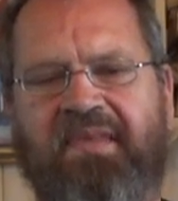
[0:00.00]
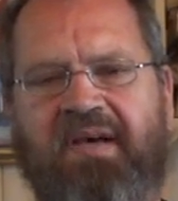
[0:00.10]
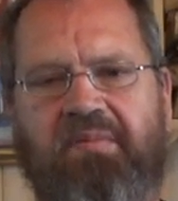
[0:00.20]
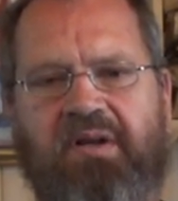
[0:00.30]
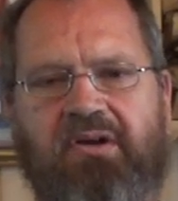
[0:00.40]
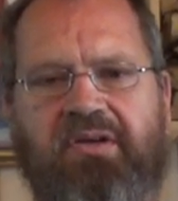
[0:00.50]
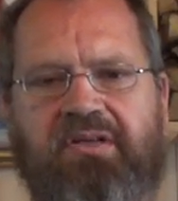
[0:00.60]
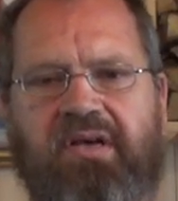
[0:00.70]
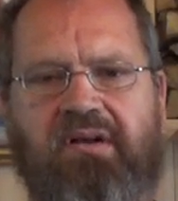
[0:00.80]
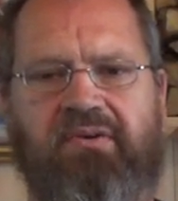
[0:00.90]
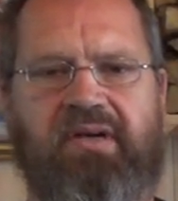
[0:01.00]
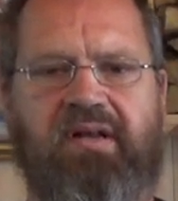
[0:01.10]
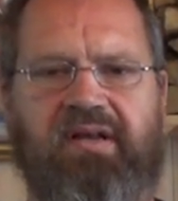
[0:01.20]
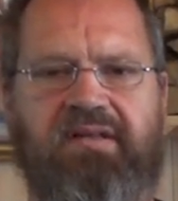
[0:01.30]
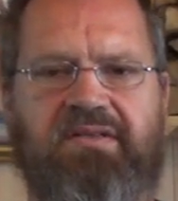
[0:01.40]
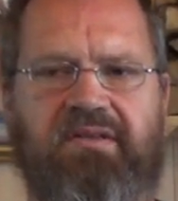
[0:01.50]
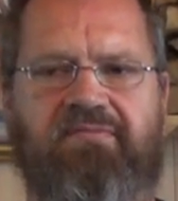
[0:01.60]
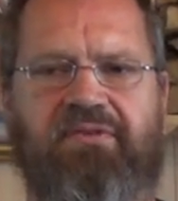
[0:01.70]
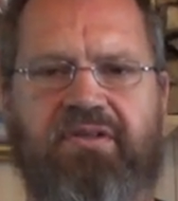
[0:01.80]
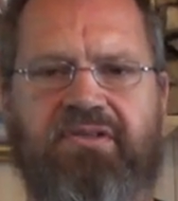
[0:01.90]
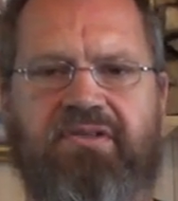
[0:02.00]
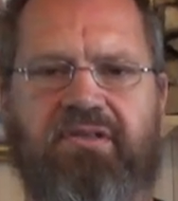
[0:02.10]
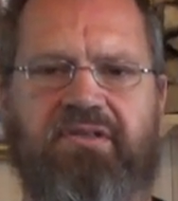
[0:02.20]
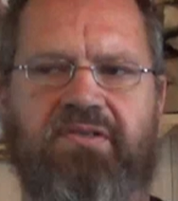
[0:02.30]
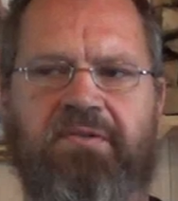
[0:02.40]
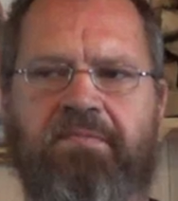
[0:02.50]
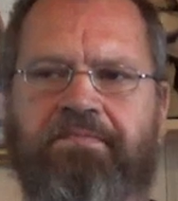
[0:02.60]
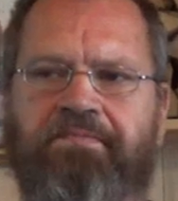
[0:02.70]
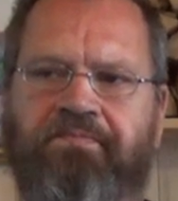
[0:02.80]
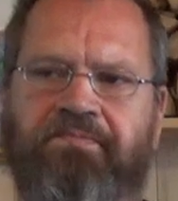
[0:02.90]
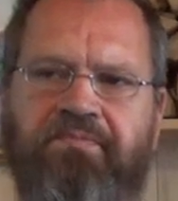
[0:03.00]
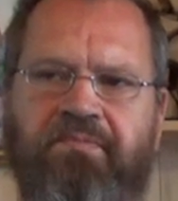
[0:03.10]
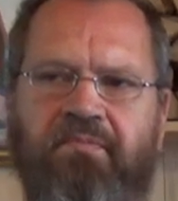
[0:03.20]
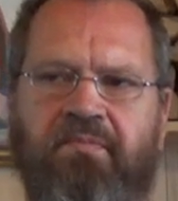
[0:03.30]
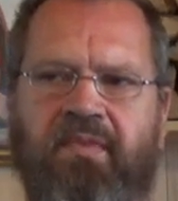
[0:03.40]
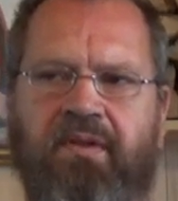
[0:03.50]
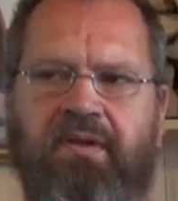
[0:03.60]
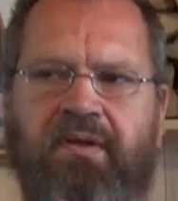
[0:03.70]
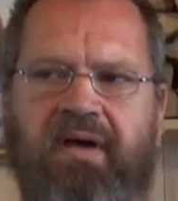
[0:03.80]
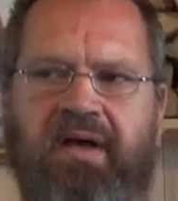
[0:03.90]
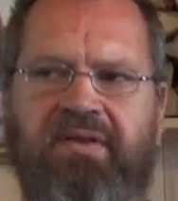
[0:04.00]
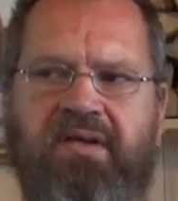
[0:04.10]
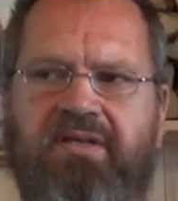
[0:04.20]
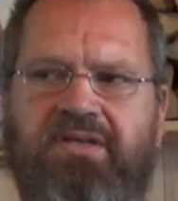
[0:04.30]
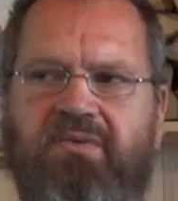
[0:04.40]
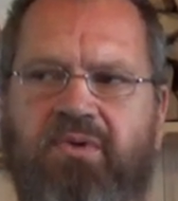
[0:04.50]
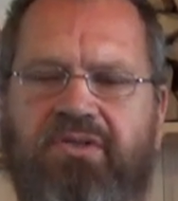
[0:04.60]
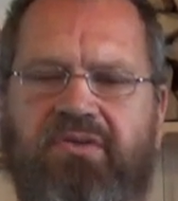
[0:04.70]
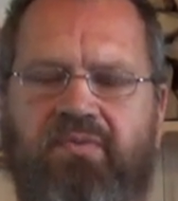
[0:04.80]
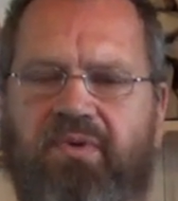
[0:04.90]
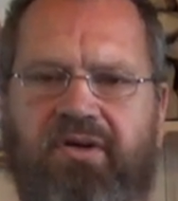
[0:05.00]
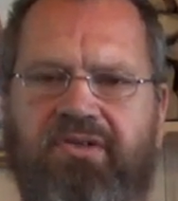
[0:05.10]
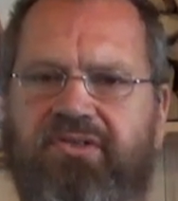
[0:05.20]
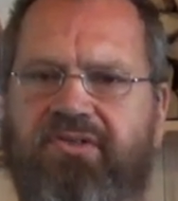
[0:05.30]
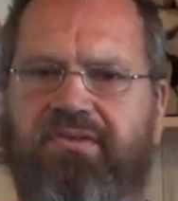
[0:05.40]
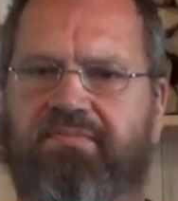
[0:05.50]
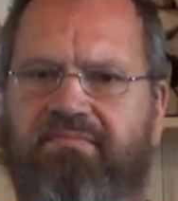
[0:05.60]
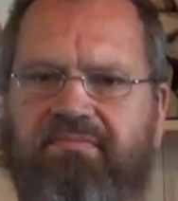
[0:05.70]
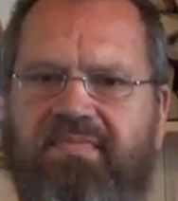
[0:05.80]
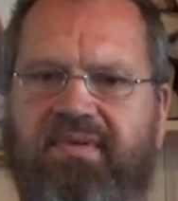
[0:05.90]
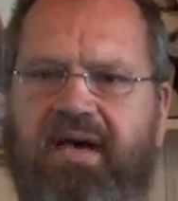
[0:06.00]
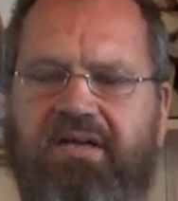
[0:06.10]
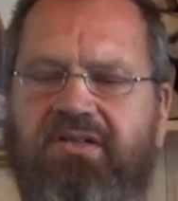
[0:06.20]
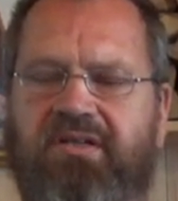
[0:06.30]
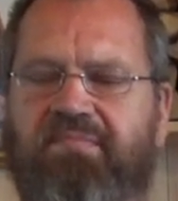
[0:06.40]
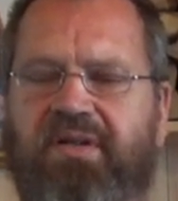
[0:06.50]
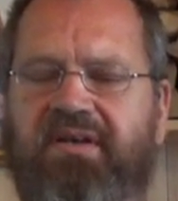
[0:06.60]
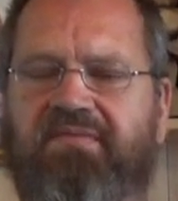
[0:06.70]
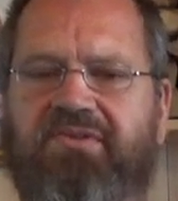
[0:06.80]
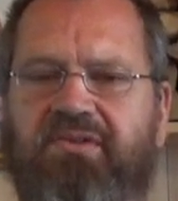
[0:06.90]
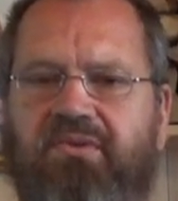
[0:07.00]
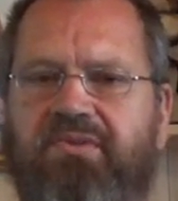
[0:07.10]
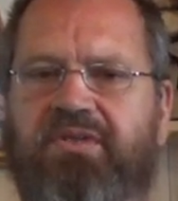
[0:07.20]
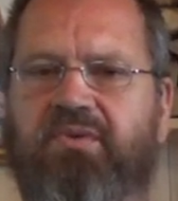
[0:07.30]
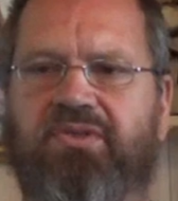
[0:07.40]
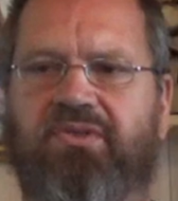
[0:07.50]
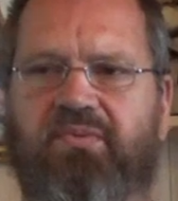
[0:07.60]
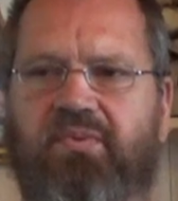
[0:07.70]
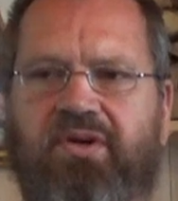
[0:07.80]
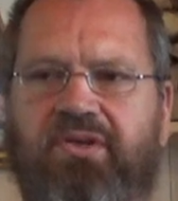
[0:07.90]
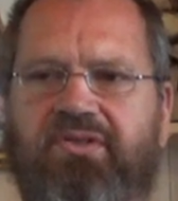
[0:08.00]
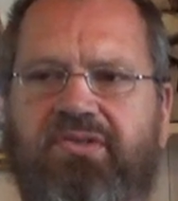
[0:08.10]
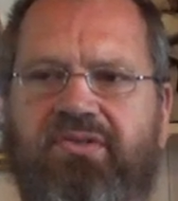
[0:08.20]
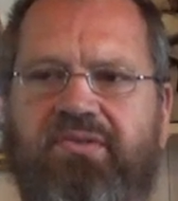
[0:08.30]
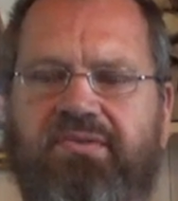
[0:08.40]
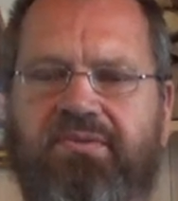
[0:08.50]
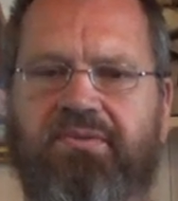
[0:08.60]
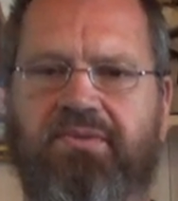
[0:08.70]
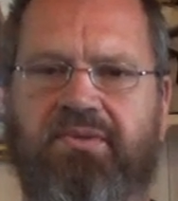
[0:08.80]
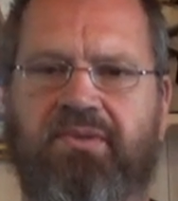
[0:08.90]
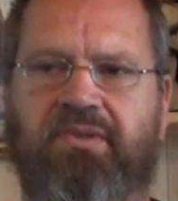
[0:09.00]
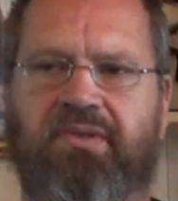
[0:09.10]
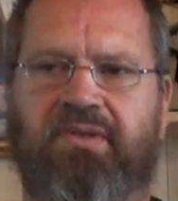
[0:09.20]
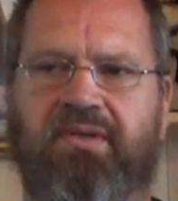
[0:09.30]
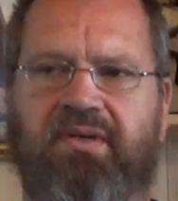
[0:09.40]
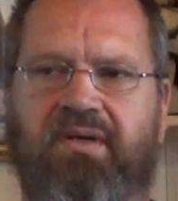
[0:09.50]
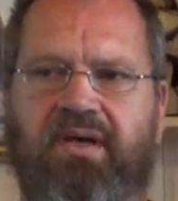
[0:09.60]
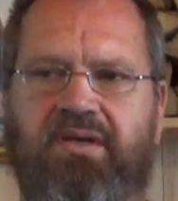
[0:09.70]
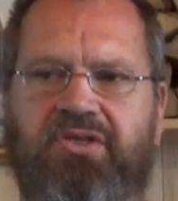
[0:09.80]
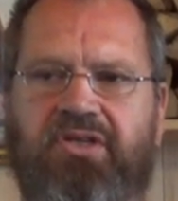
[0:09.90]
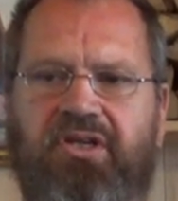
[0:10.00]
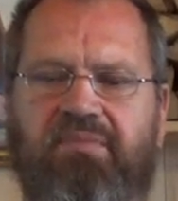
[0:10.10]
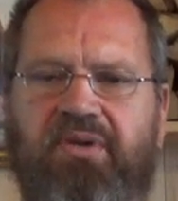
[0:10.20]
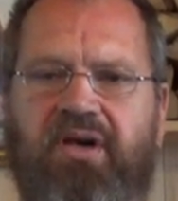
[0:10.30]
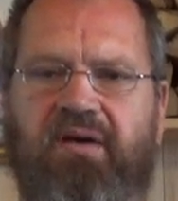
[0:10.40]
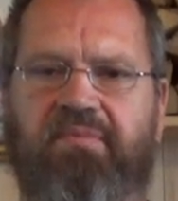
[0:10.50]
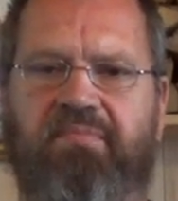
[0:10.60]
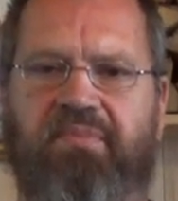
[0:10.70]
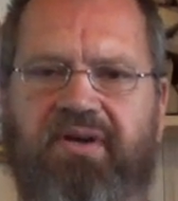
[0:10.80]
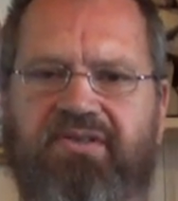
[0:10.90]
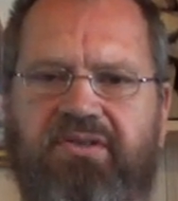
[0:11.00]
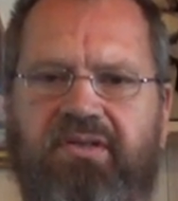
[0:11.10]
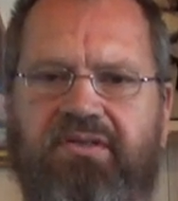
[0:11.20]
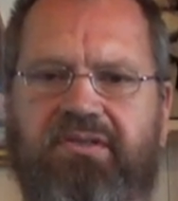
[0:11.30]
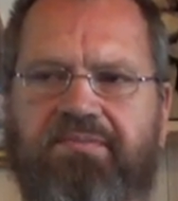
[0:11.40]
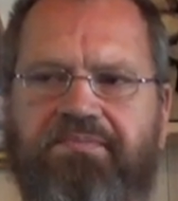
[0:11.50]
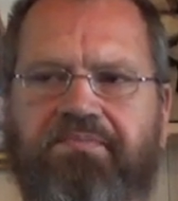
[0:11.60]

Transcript: I mean, look at Hillary Clinton, for instance. I think she was the worst. Actually, believe so. She was the worst. And she didn't become the president.